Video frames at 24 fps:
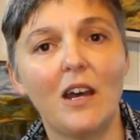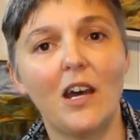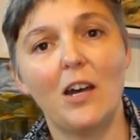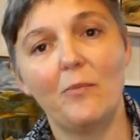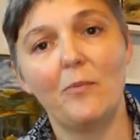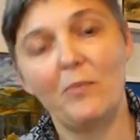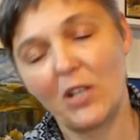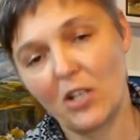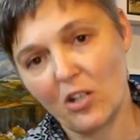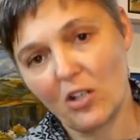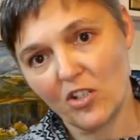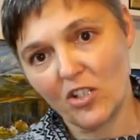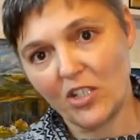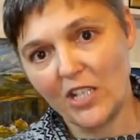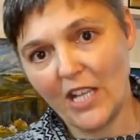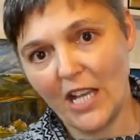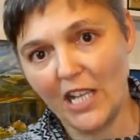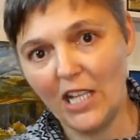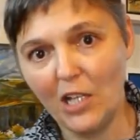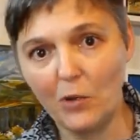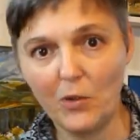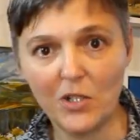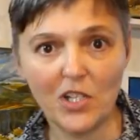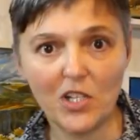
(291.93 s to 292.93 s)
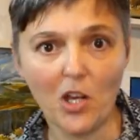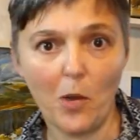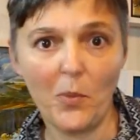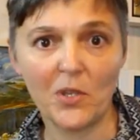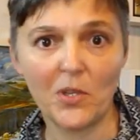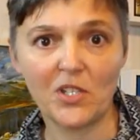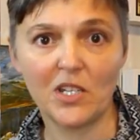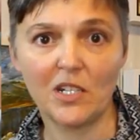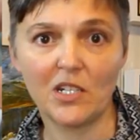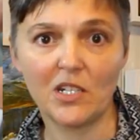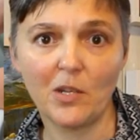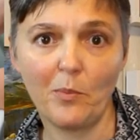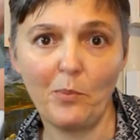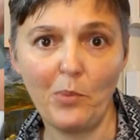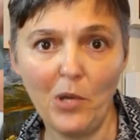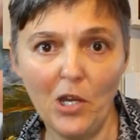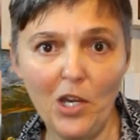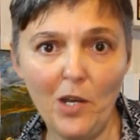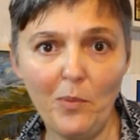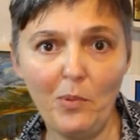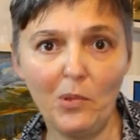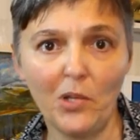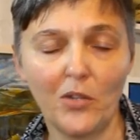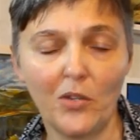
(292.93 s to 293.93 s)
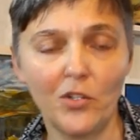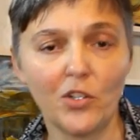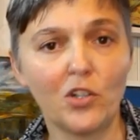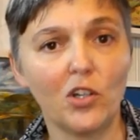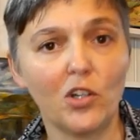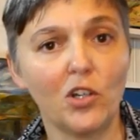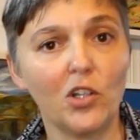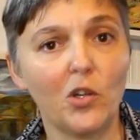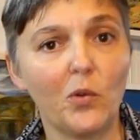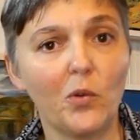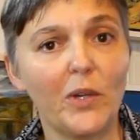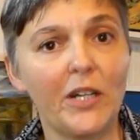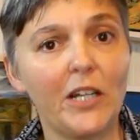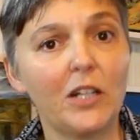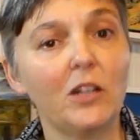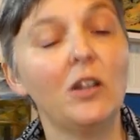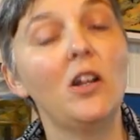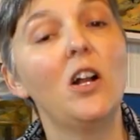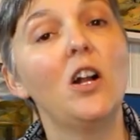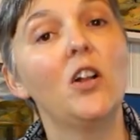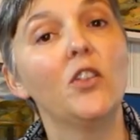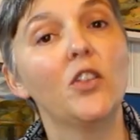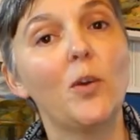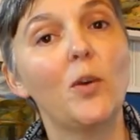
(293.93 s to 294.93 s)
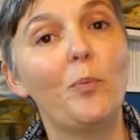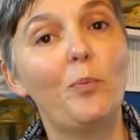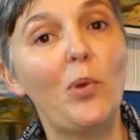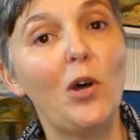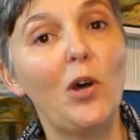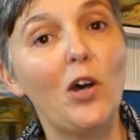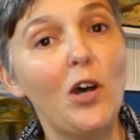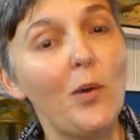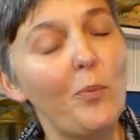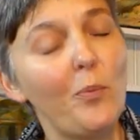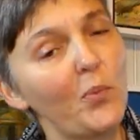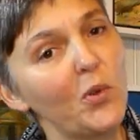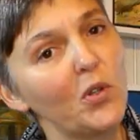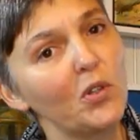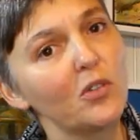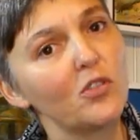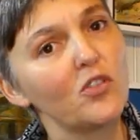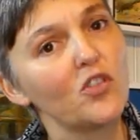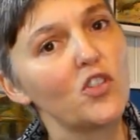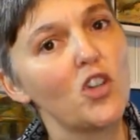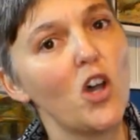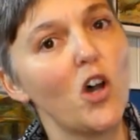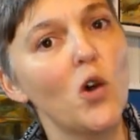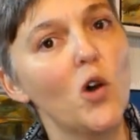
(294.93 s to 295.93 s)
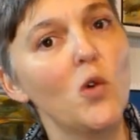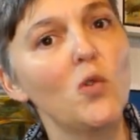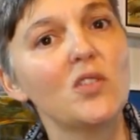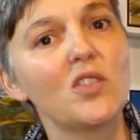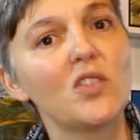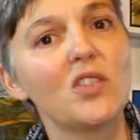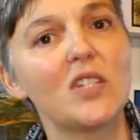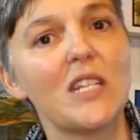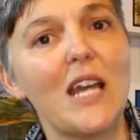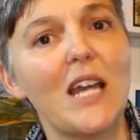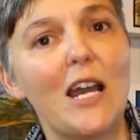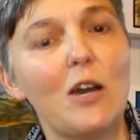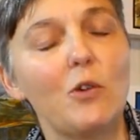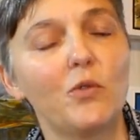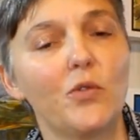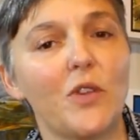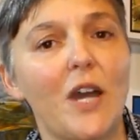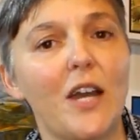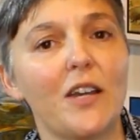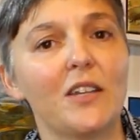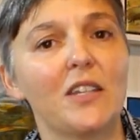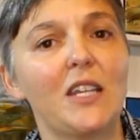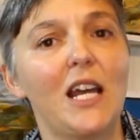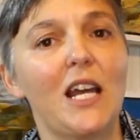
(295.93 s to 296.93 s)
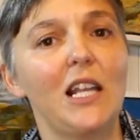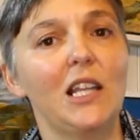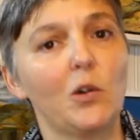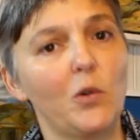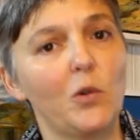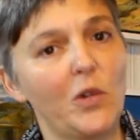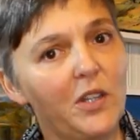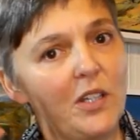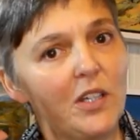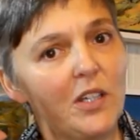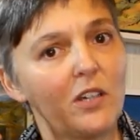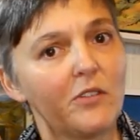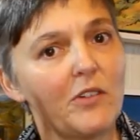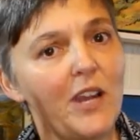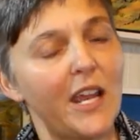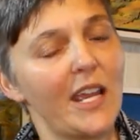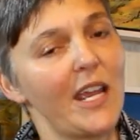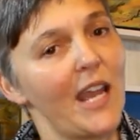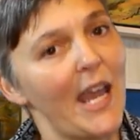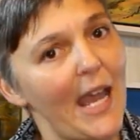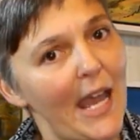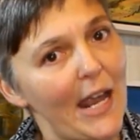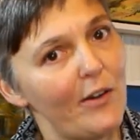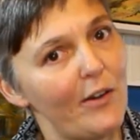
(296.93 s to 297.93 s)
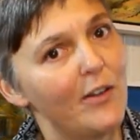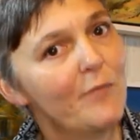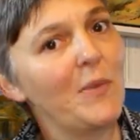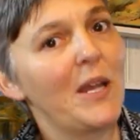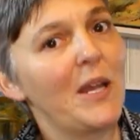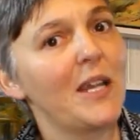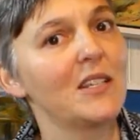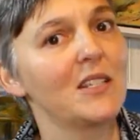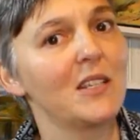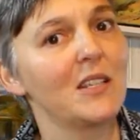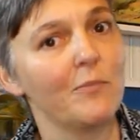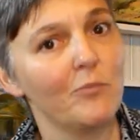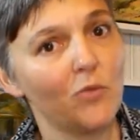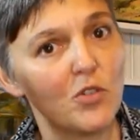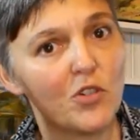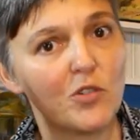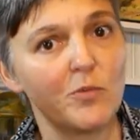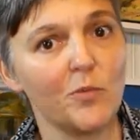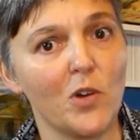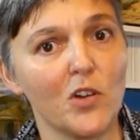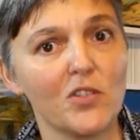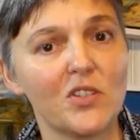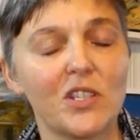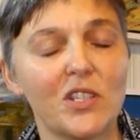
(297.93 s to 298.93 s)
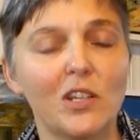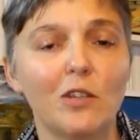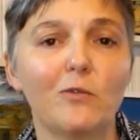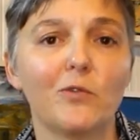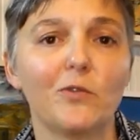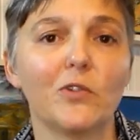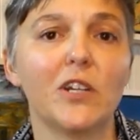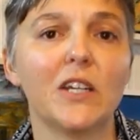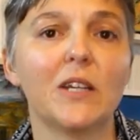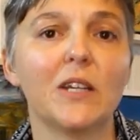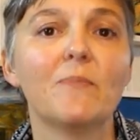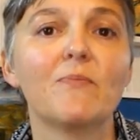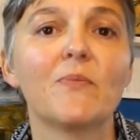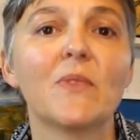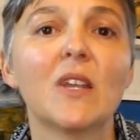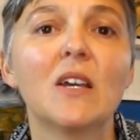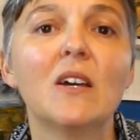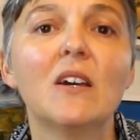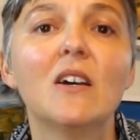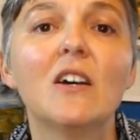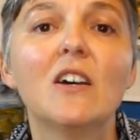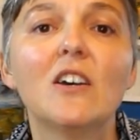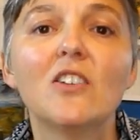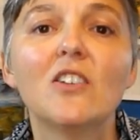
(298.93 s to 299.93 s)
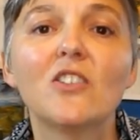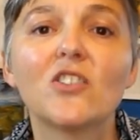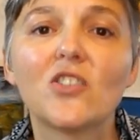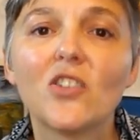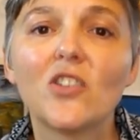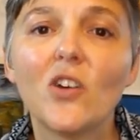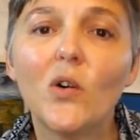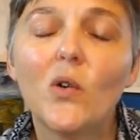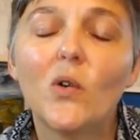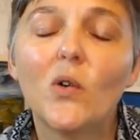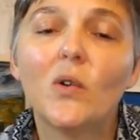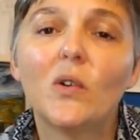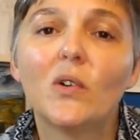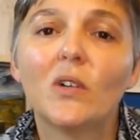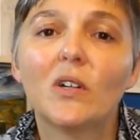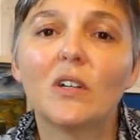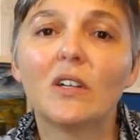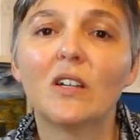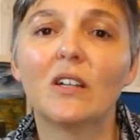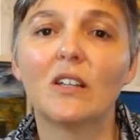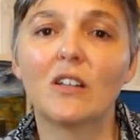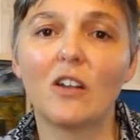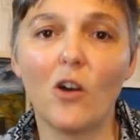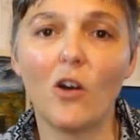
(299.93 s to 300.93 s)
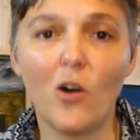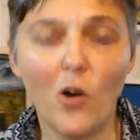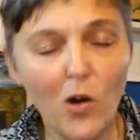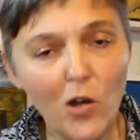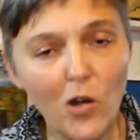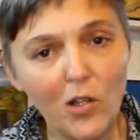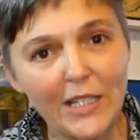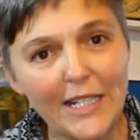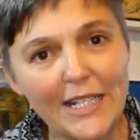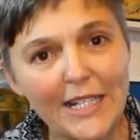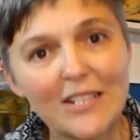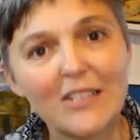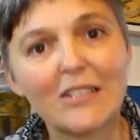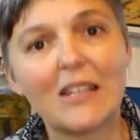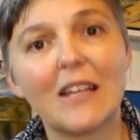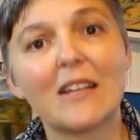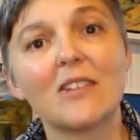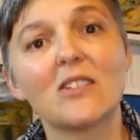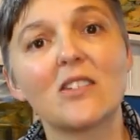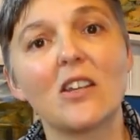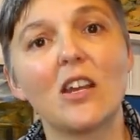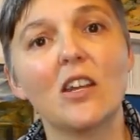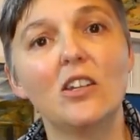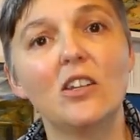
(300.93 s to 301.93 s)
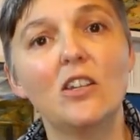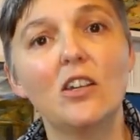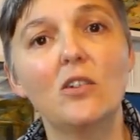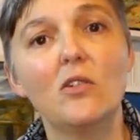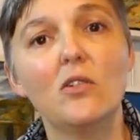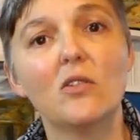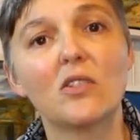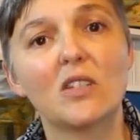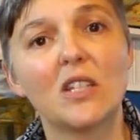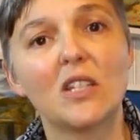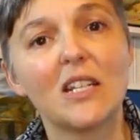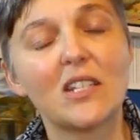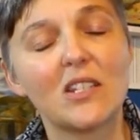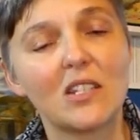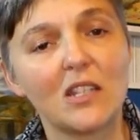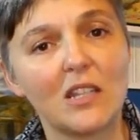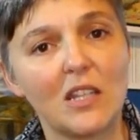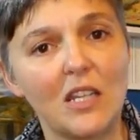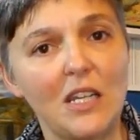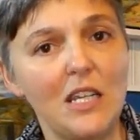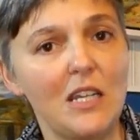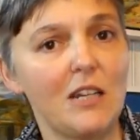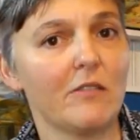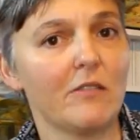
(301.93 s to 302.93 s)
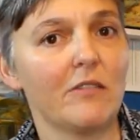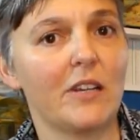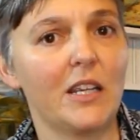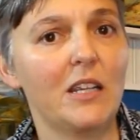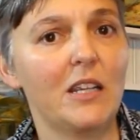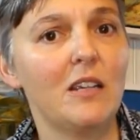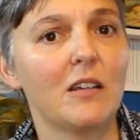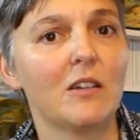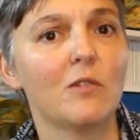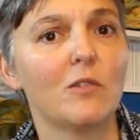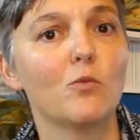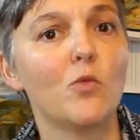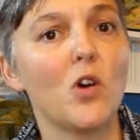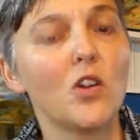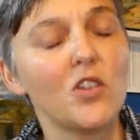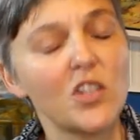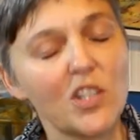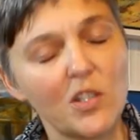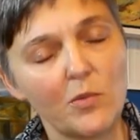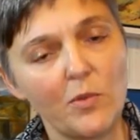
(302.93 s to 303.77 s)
because yellow is opposite to purple on the colour wheel, the purple tones down that yellow in the grey hair and makes it much more silvery. So all these things are used, this theory, once